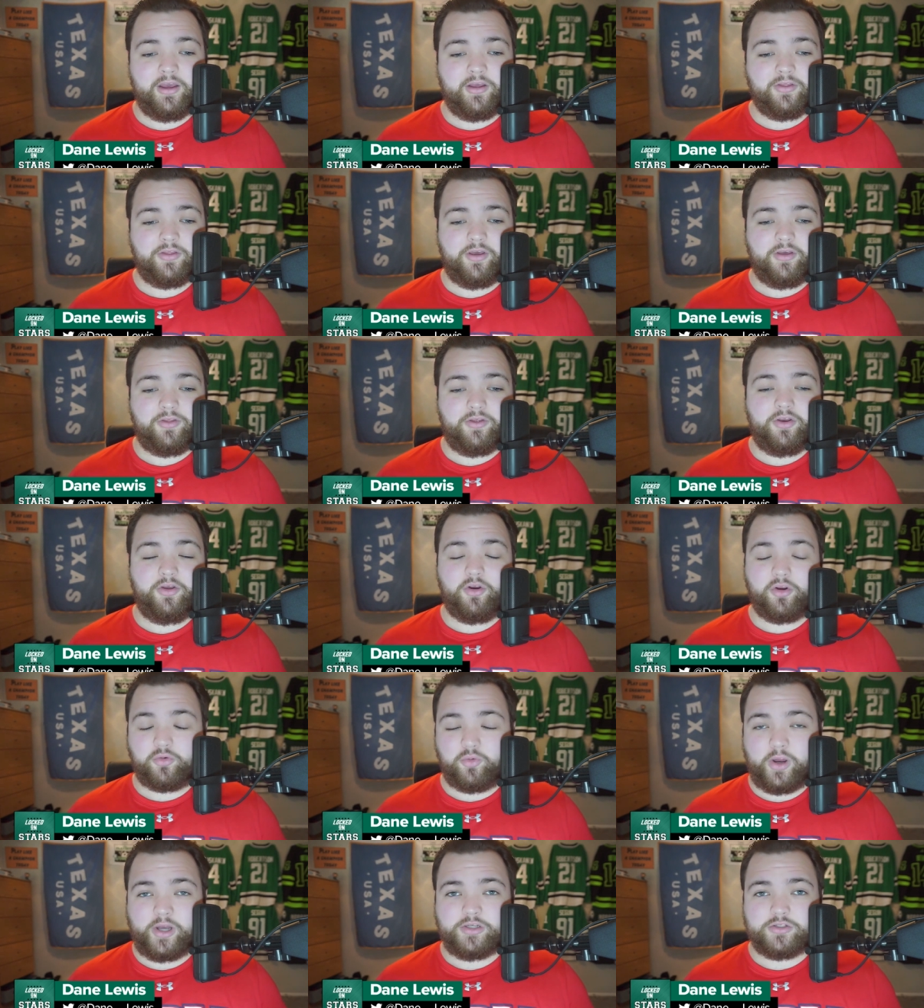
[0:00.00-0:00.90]
the, the New York
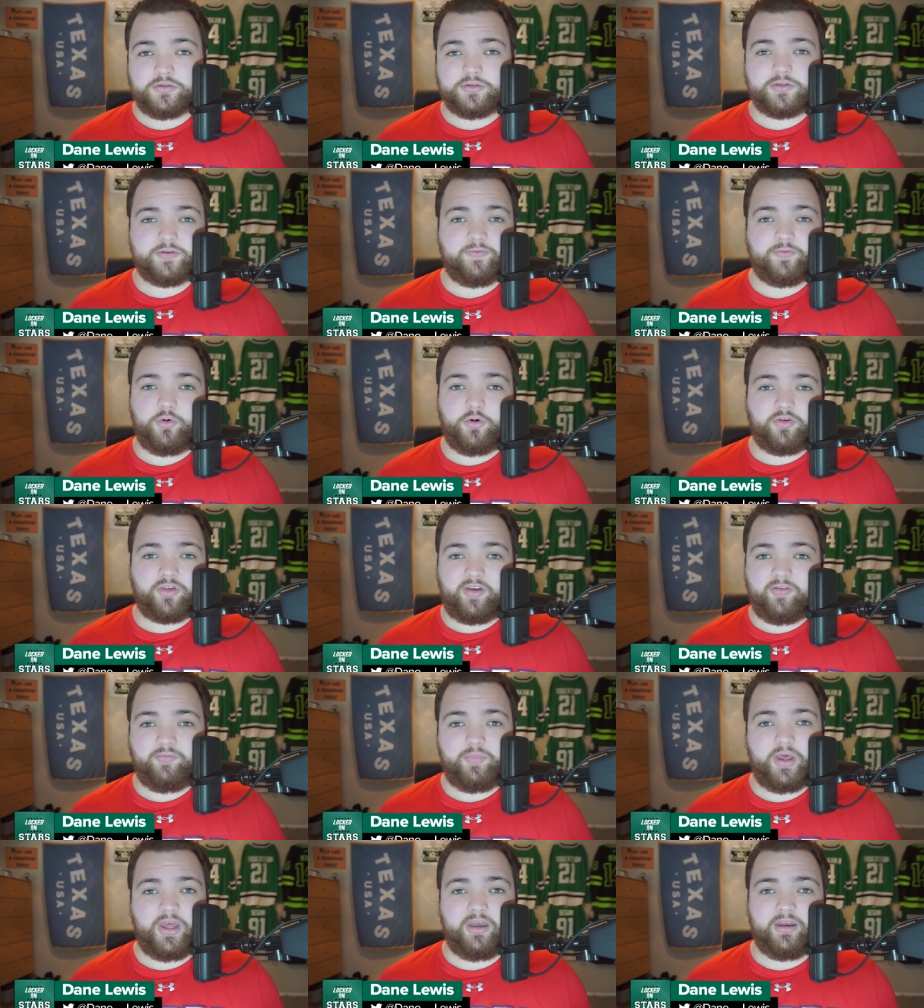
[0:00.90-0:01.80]
Rangers, of course, have
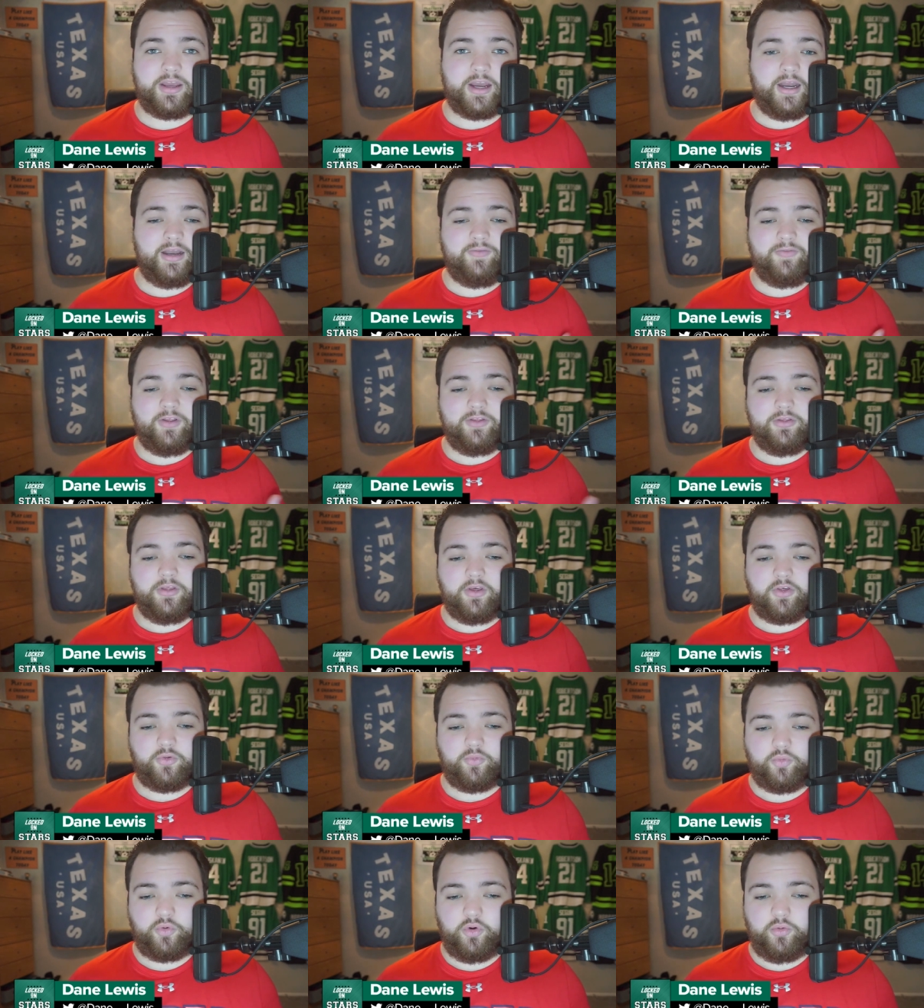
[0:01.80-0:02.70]
been kind of in this
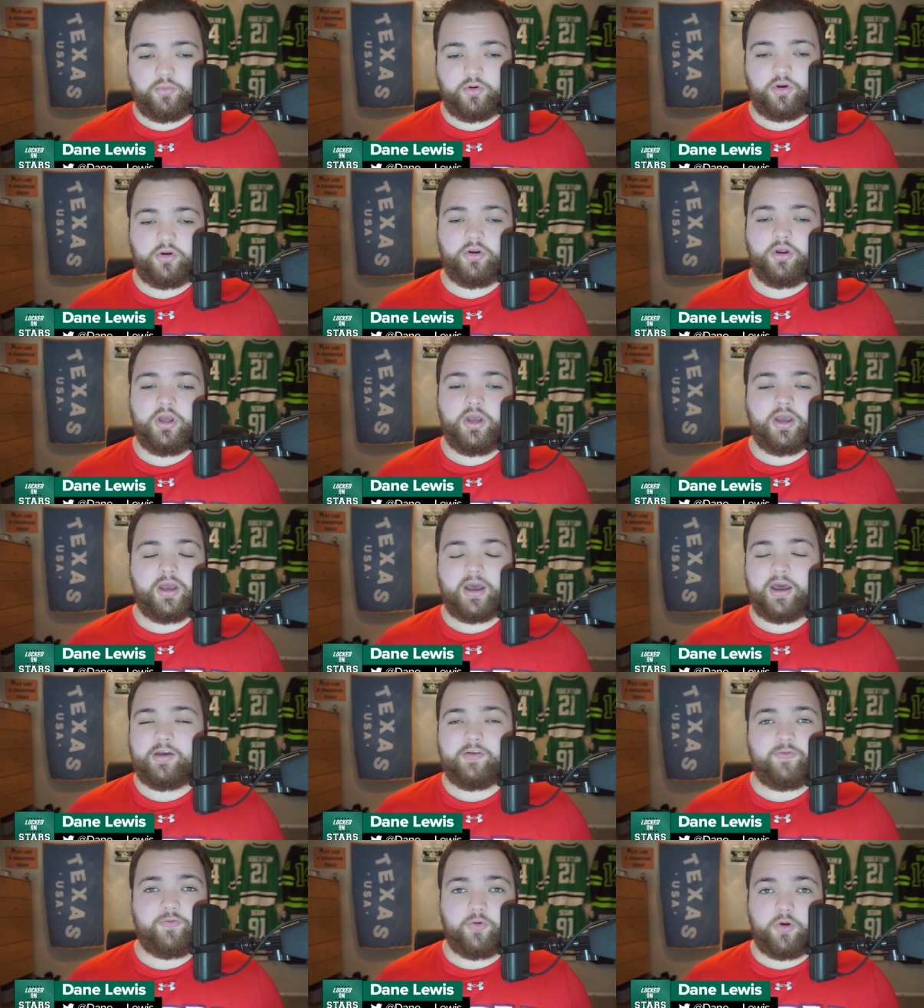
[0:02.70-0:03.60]
rumor
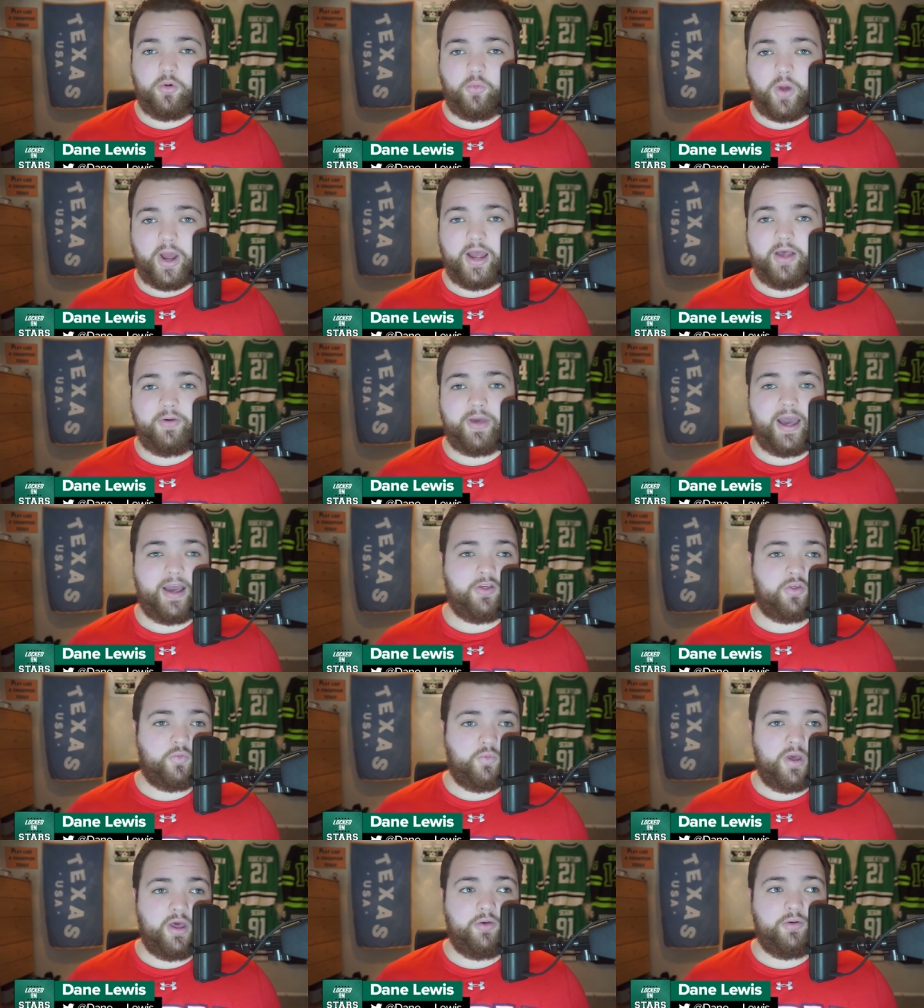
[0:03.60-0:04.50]
uh, for a while as
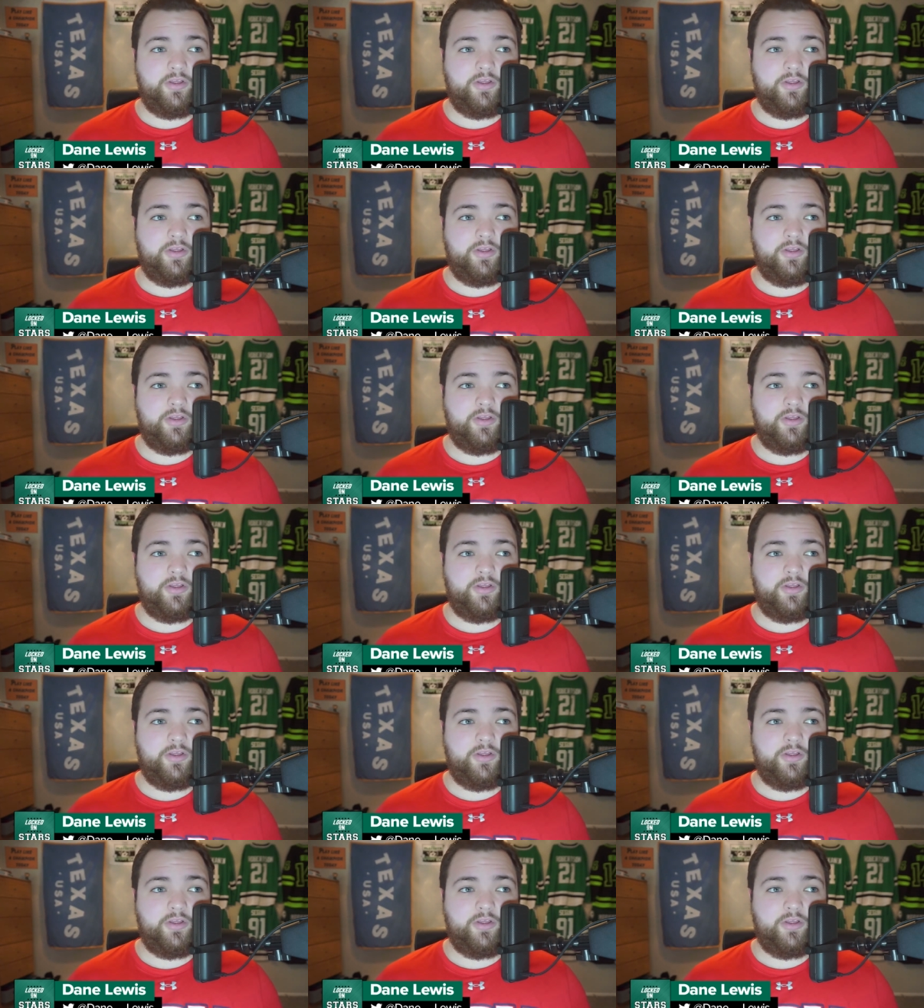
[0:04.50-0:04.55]
well.